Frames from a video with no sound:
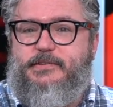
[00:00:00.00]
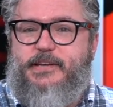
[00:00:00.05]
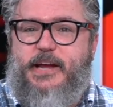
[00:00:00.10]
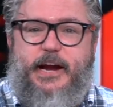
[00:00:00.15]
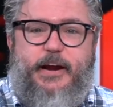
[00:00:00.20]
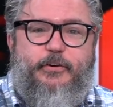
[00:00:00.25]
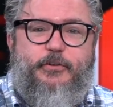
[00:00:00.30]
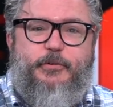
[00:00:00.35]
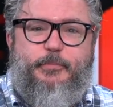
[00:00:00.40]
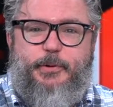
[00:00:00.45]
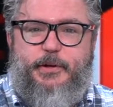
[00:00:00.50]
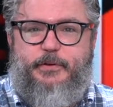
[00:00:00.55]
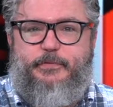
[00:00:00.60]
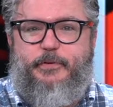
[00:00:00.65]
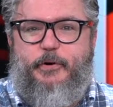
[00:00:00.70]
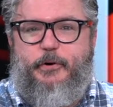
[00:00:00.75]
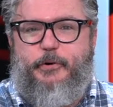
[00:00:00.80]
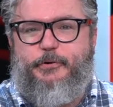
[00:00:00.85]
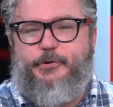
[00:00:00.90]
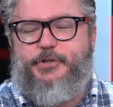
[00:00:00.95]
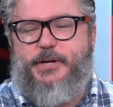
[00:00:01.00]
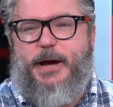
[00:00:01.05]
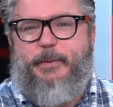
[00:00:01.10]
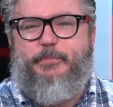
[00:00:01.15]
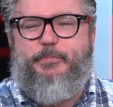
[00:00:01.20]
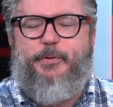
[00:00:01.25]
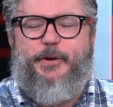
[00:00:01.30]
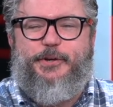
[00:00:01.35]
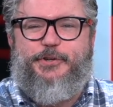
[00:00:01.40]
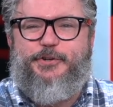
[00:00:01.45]
terribly
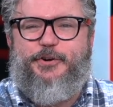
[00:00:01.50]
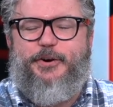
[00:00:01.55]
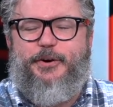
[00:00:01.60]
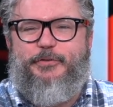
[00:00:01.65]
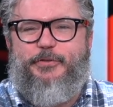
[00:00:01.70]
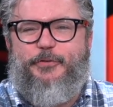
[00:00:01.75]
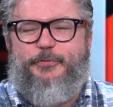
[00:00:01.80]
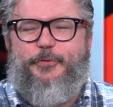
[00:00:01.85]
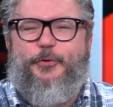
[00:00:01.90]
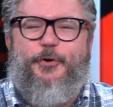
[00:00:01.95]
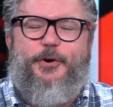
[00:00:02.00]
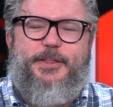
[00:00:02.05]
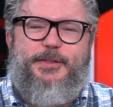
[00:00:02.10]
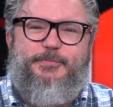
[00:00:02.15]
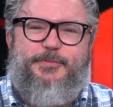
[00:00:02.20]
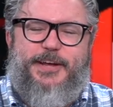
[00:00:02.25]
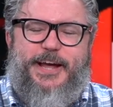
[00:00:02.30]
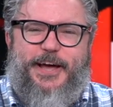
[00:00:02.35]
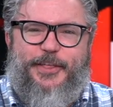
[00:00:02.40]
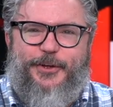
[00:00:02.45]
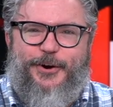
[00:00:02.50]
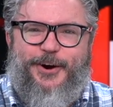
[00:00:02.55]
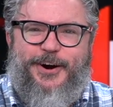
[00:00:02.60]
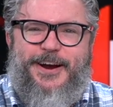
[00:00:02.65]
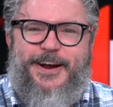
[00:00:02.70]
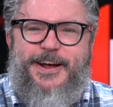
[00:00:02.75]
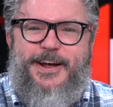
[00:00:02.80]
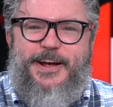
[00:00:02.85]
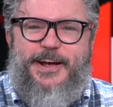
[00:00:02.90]
photoshopped picture of the four of them together